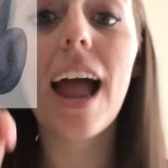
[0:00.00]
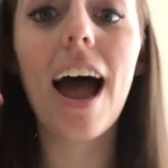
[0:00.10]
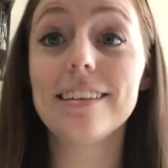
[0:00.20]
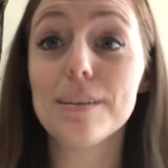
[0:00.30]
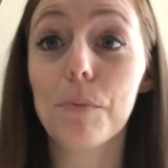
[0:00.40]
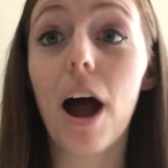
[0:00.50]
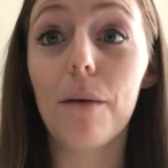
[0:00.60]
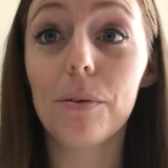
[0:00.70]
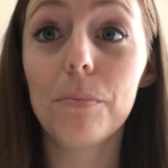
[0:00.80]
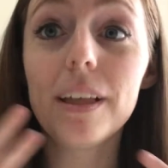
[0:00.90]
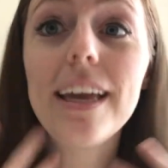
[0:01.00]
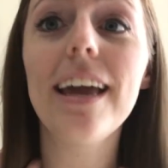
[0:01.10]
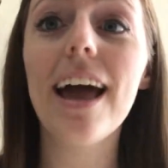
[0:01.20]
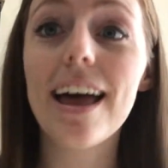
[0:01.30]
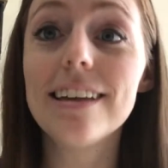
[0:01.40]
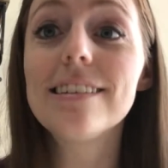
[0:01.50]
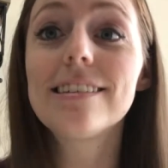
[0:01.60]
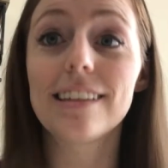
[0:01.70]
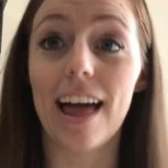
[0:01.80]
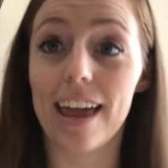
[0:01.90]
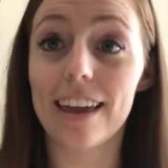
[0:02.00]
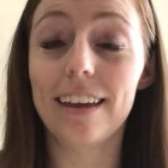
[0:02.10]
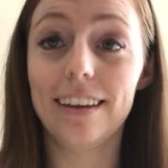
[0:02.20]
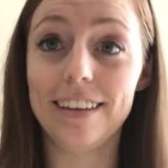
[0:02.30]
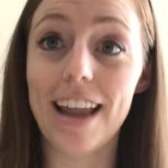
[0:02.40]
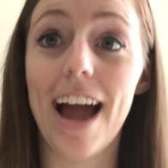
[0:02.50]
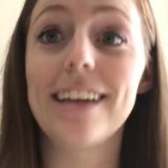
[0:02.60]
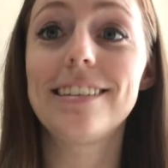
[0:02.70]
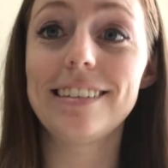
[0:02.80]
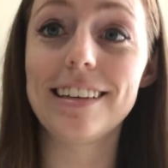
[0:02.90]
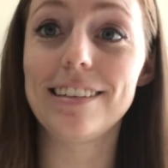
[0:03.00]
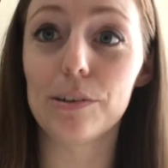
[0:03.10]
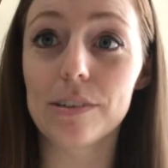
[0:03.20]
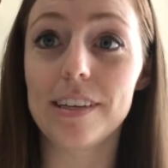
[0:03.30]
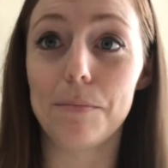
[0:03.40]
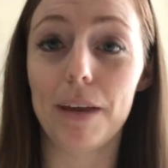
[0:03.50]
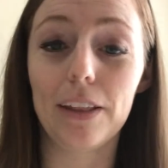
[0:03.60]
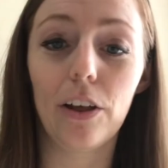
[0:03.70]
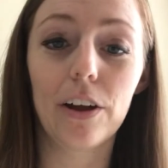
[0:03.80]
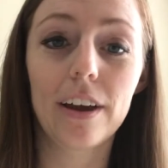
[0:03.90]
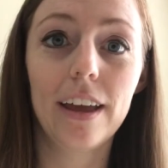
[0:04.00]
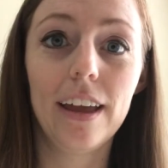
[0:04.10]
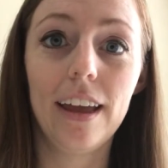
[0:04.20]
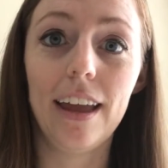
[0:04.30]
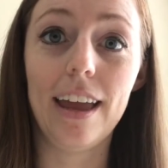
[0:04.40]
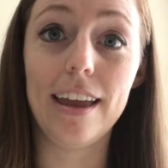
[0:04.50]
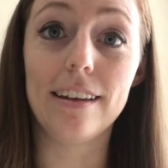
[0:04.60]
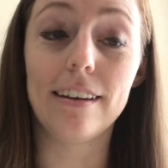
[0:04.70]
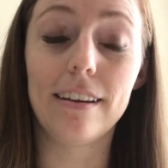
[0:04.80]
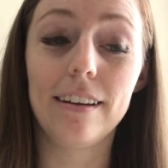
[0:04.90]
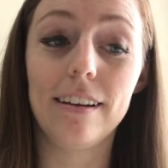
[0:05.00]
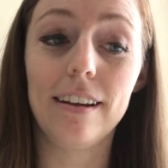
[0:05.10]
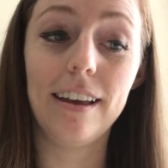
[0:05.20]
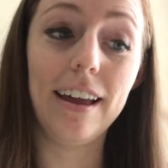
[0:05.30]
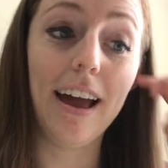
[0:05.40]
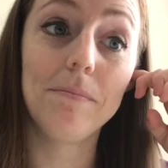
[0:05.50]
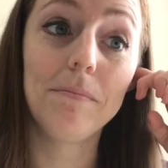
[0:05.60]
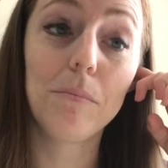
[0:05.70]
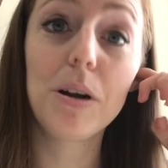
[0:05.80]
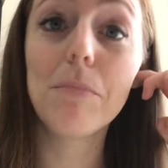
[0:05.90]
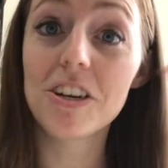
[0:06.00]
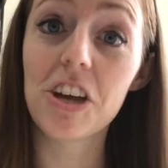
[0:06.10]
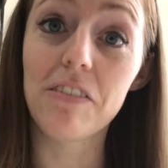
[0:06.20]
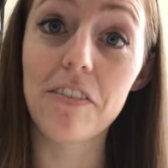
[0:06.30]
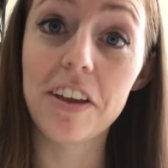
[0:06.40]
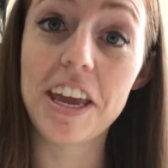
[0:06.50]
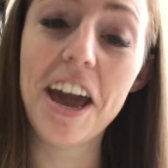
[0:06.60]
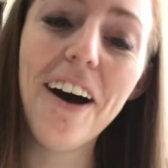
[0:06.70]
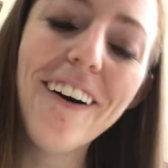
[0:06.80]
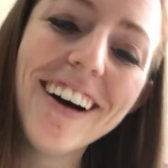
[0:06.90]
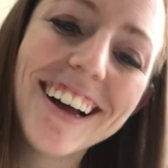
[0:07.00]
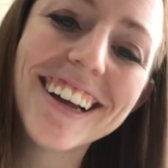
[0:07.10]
This is probably as like nice as you'll see me look in pretty much every video.